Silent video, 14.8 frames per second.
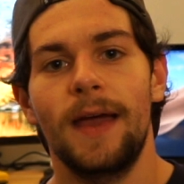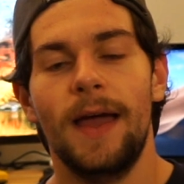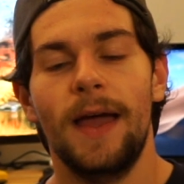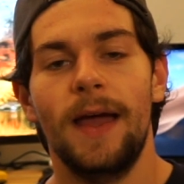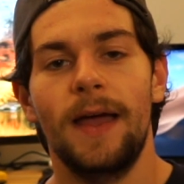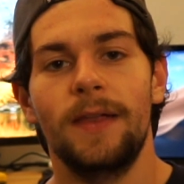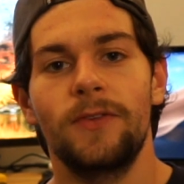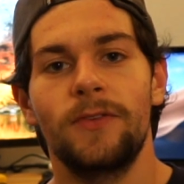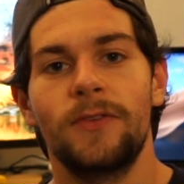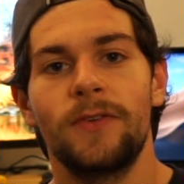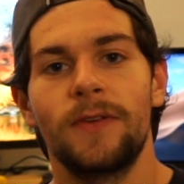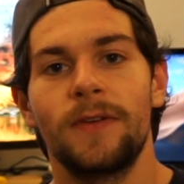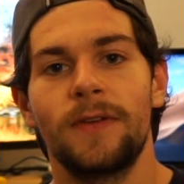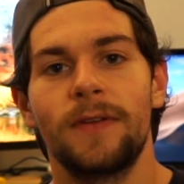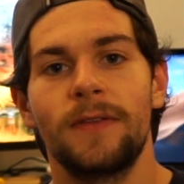and
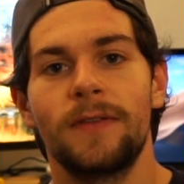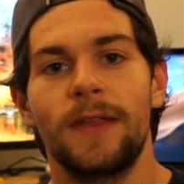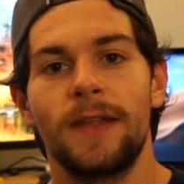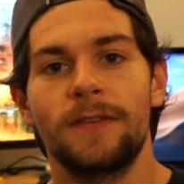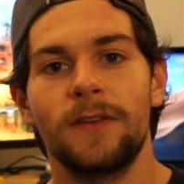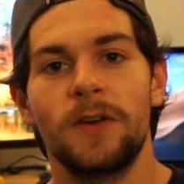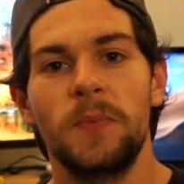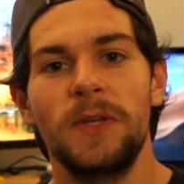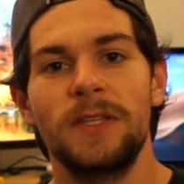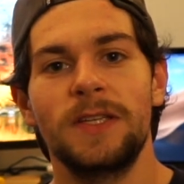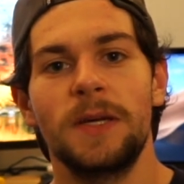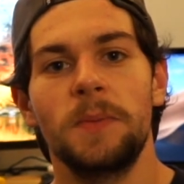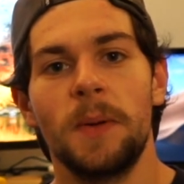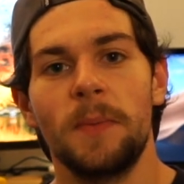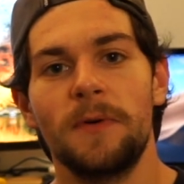that's going to be
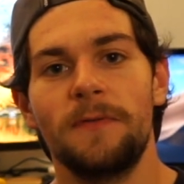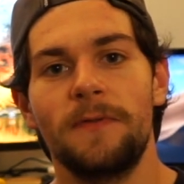tip number